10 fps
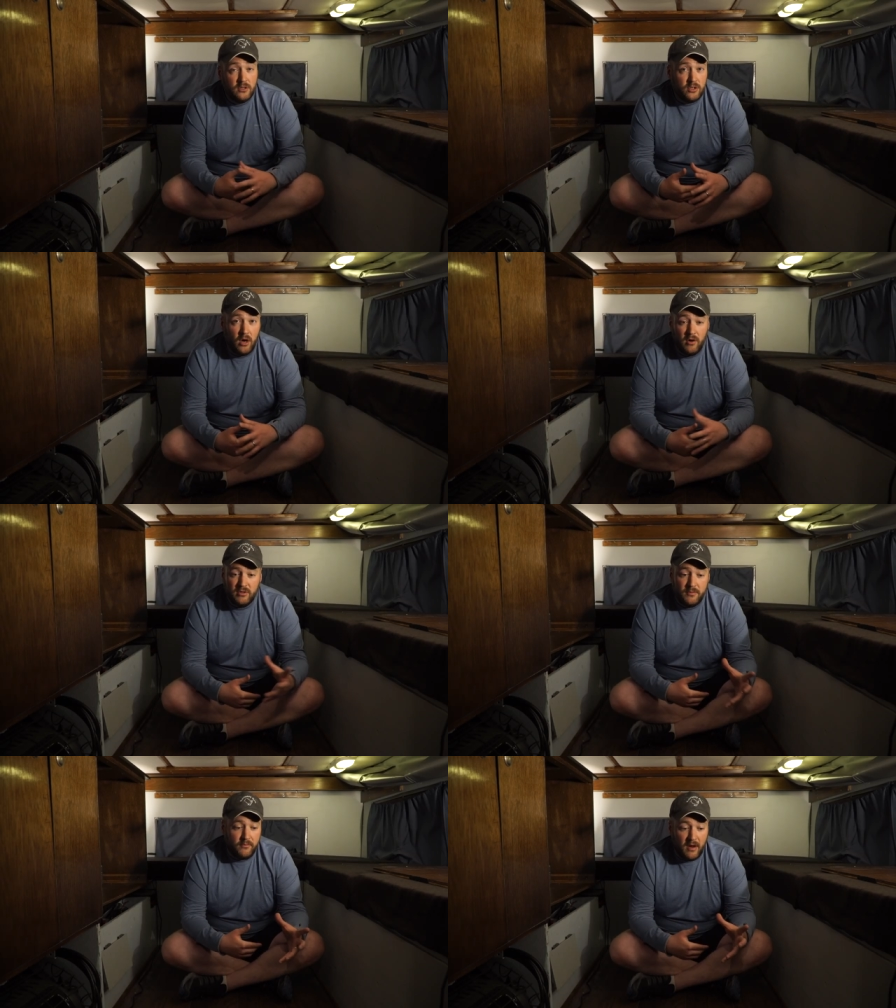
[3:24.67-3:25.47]
So it
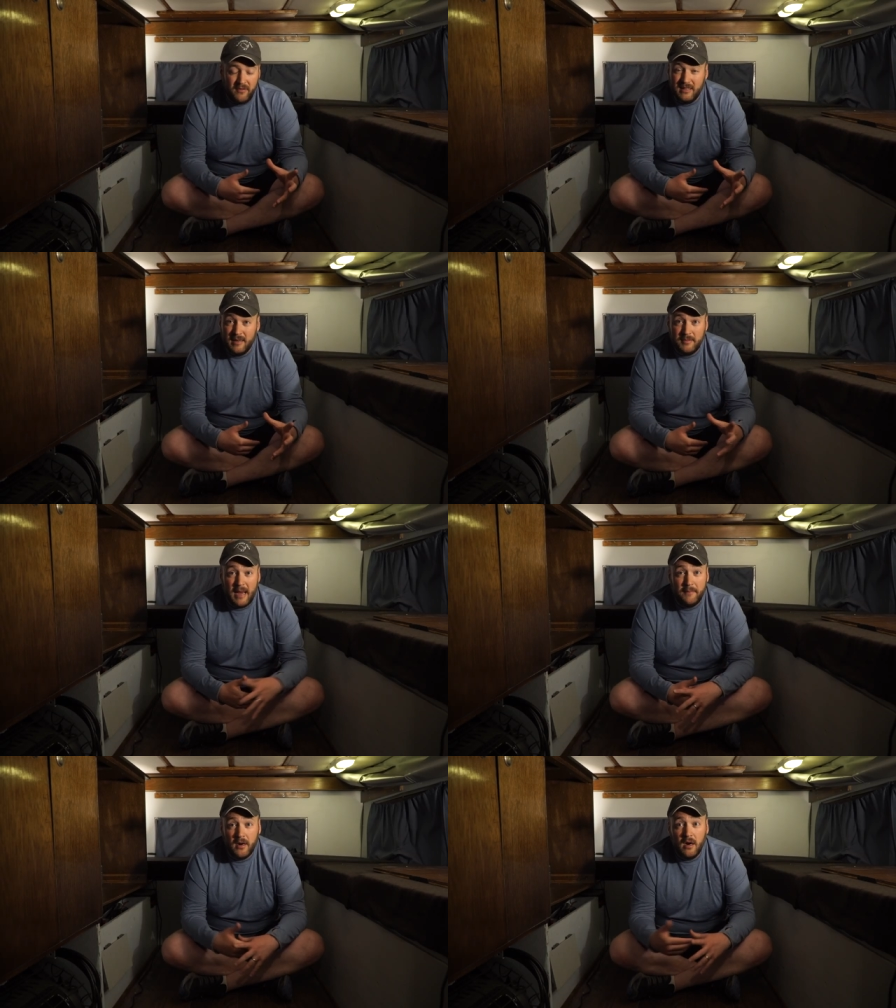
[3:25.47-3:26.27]
was roughly
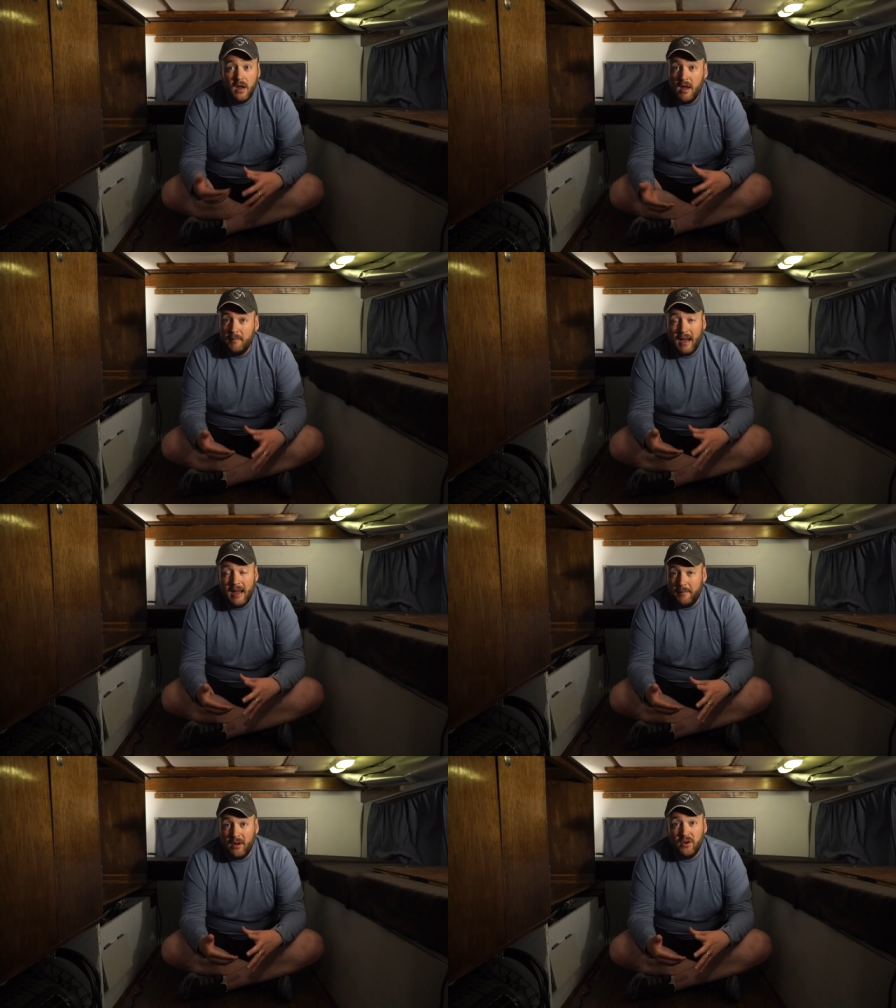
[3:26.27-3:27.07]
September.
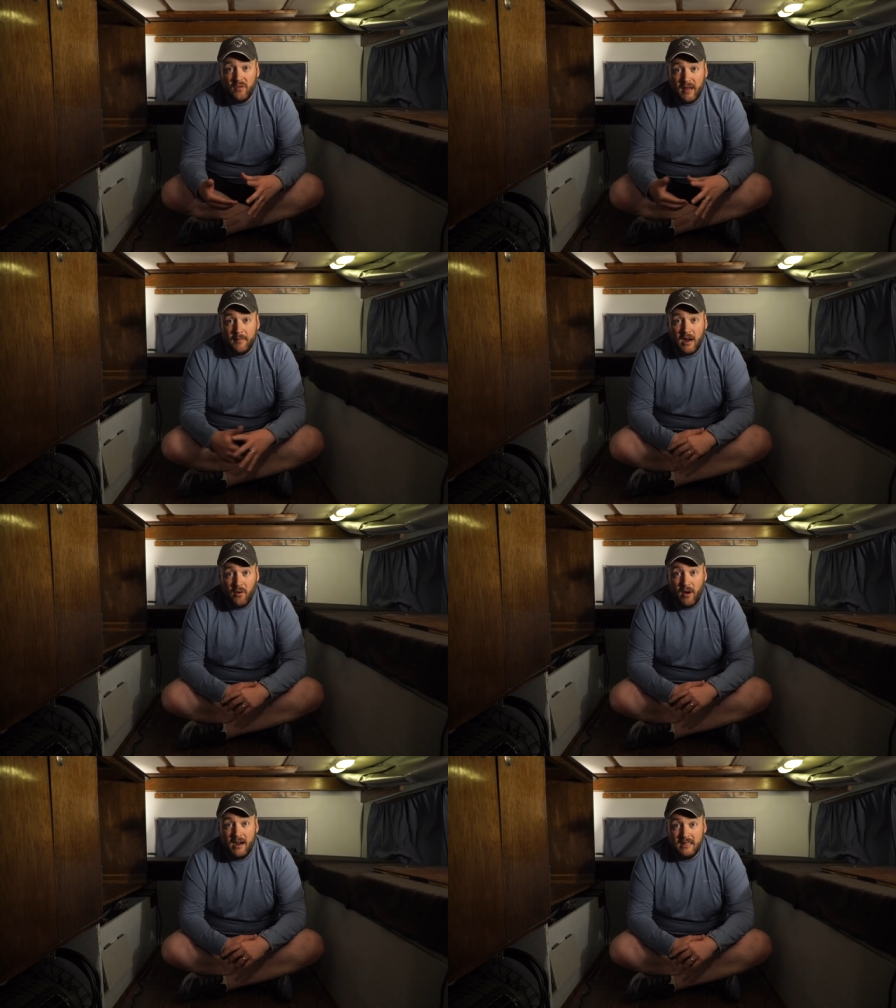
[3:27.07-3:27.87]
By about November, I
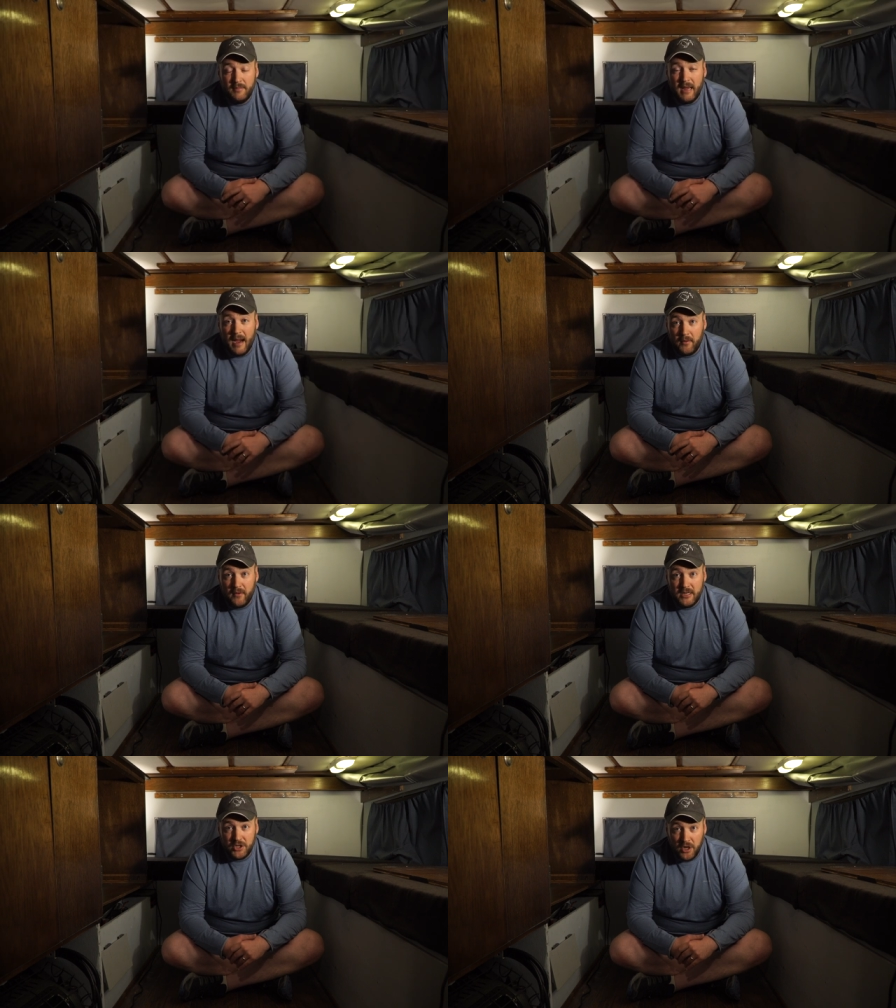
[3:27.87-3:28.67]
wanted it to be
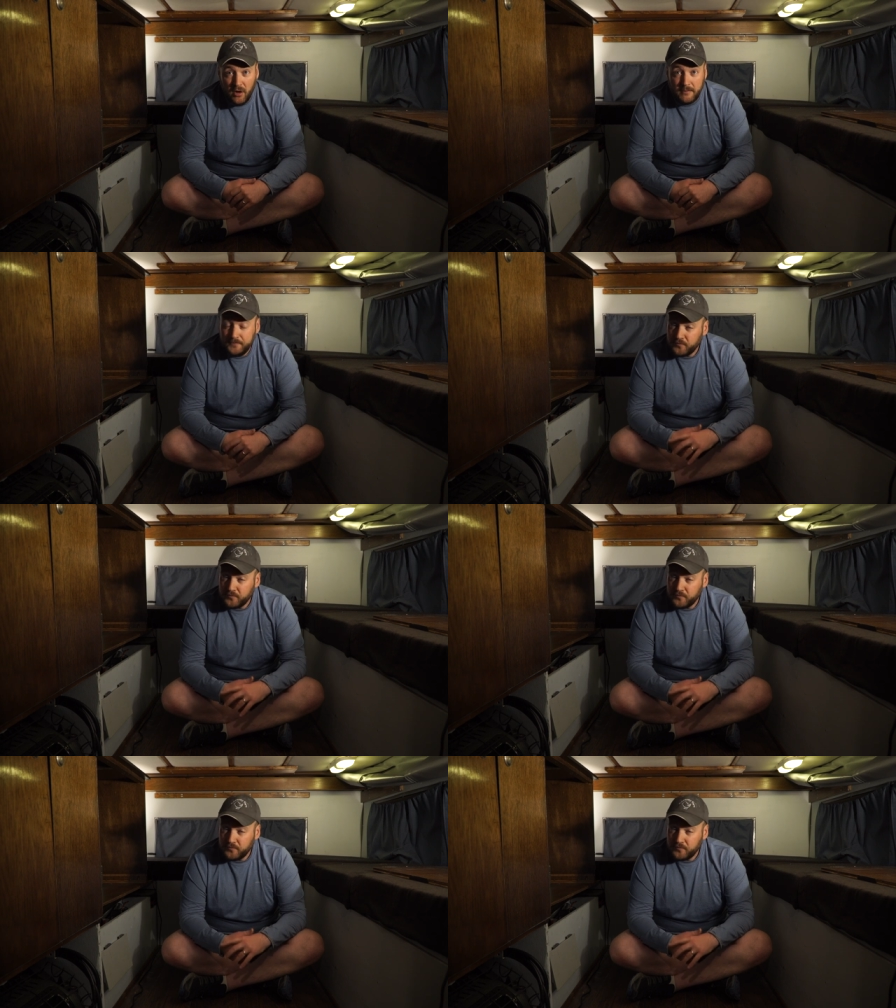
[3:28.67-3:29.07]
operational